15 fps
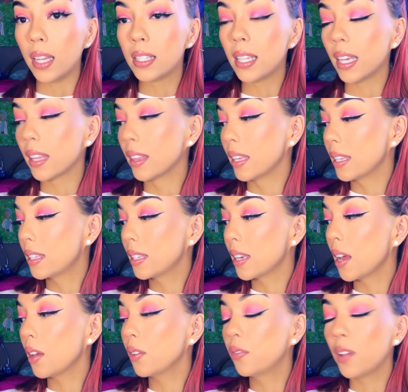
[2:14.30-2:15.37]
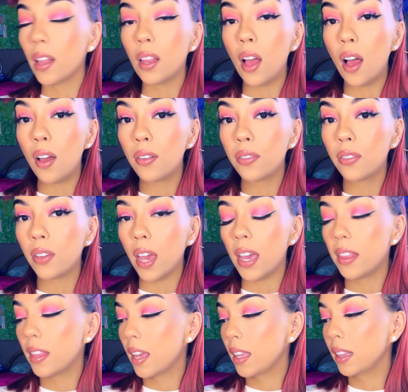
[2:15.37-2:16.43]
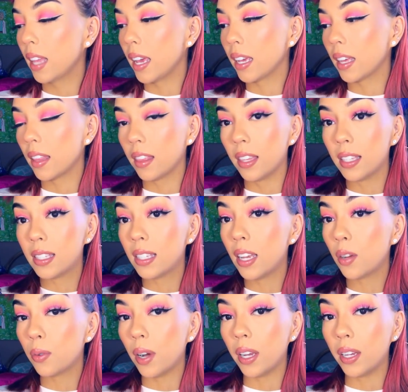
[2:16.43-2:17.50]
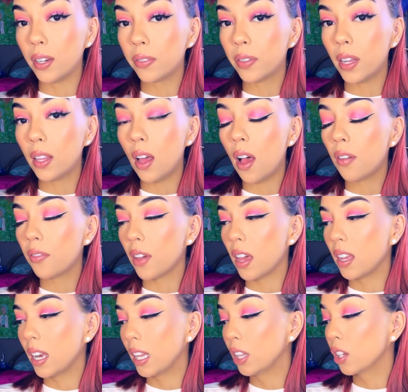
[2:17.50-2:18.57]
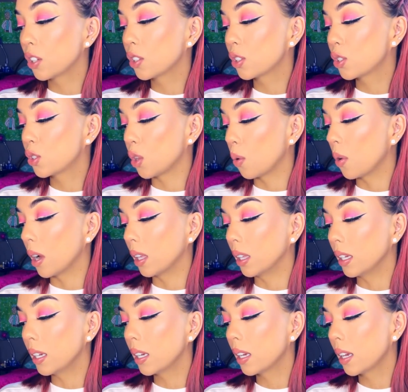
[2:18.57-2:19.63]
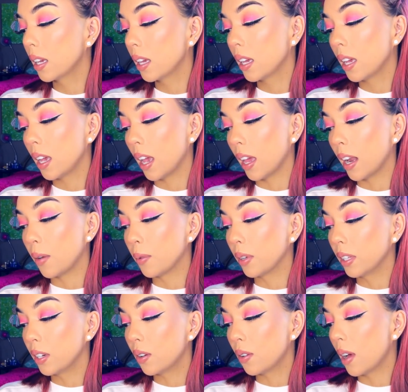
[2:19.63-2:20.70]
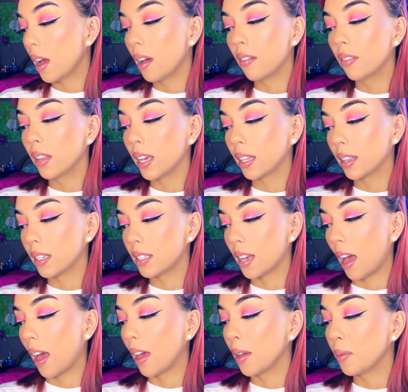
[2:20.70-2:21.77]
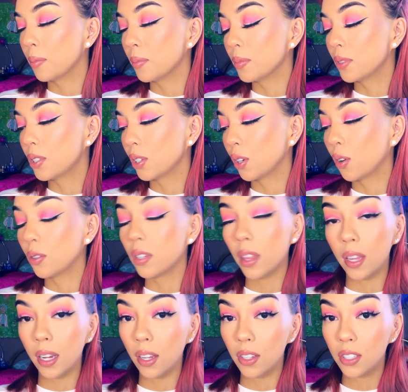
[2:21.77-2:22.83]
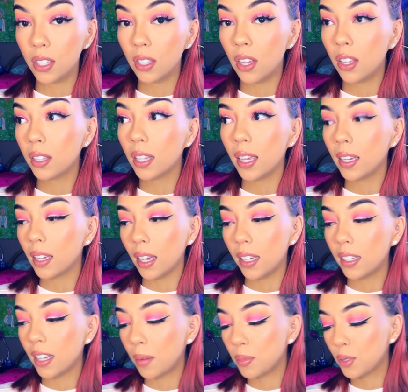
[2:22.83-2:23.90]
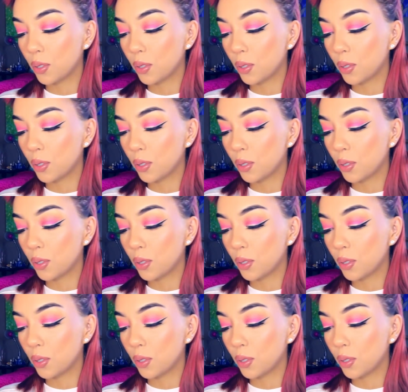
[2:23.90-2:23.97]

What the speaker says: It's like this nail fell off and then like this nail right here fell off and it looks so ugly. And I really don't have like the time to go to the nail salon like anytime